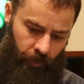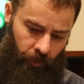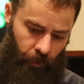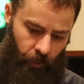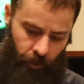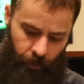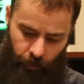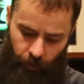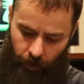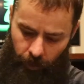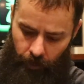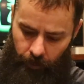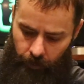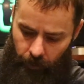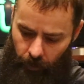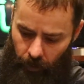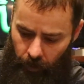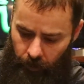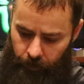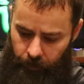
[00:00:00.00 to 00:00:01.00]
is usually what
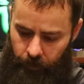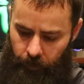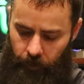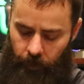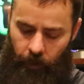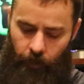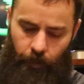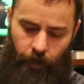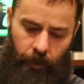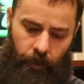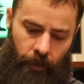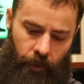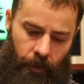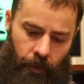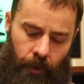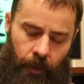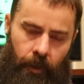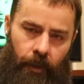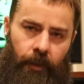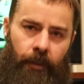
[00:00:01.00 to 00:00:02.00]
I'll sleep
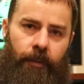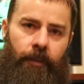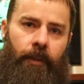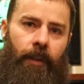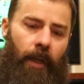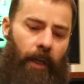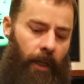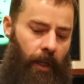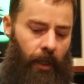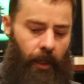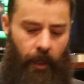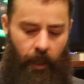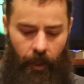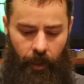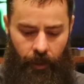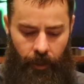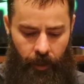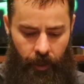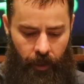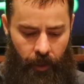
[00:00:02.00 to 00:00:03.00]
in this,
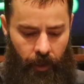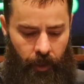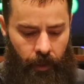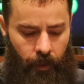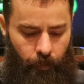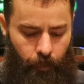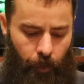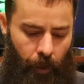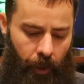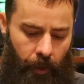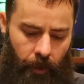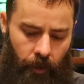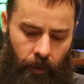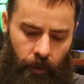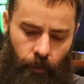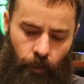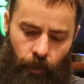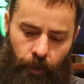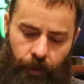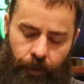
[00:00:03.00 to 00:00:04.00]
and then
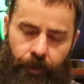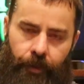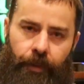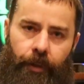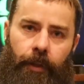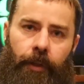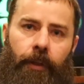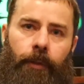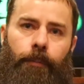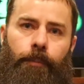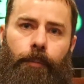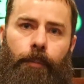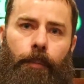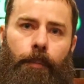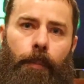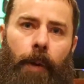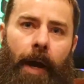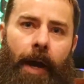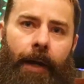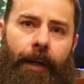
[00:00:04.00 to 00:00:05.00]
paired with the
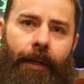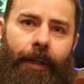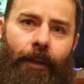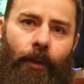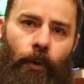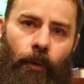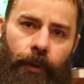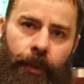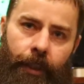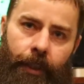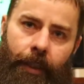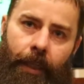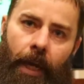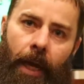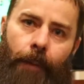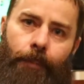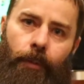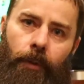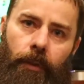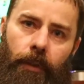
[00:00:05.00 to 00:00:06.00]
Patagonia
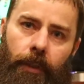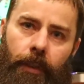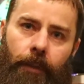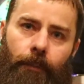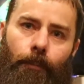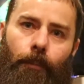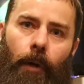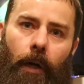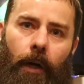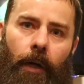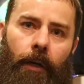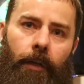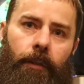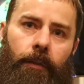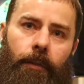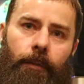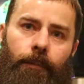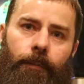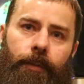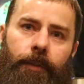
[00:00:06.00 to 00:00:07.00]
Capilene
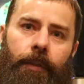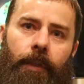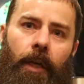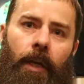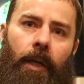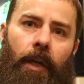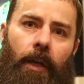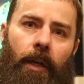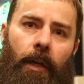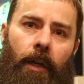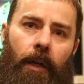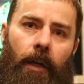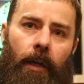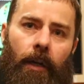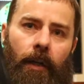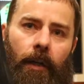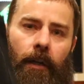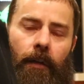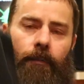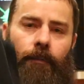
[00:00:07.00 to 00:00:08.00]
bottoms.
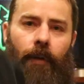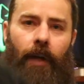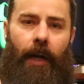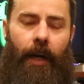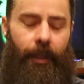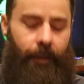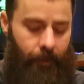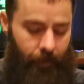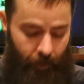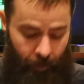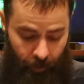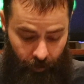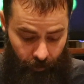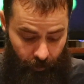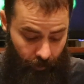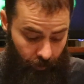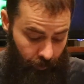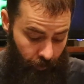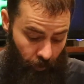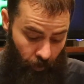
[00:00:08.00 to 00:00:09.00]
I sent
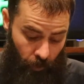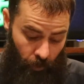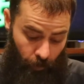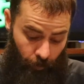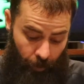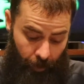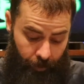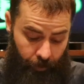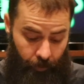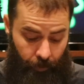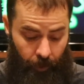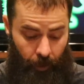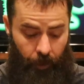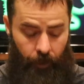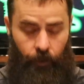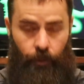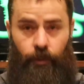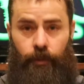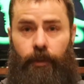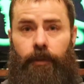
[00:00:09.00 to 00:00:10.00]
these home. I did
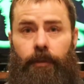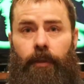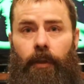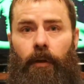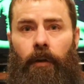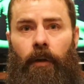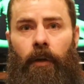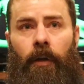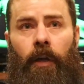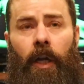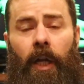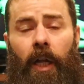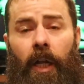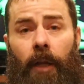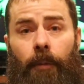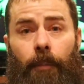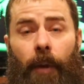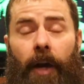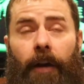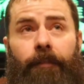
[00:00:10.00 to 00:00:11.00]
not use these at all.
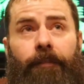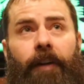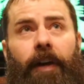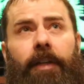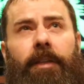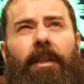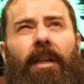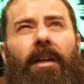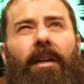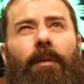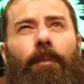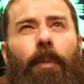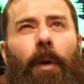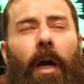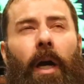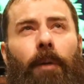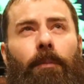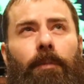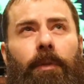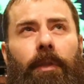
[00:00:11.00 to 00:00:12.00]
Matter of fact,
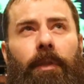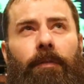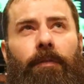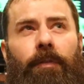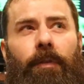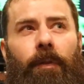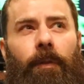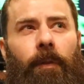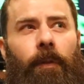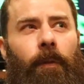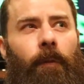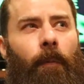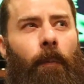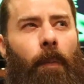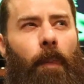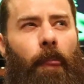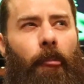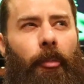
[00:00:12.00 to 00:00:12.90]
probably I'm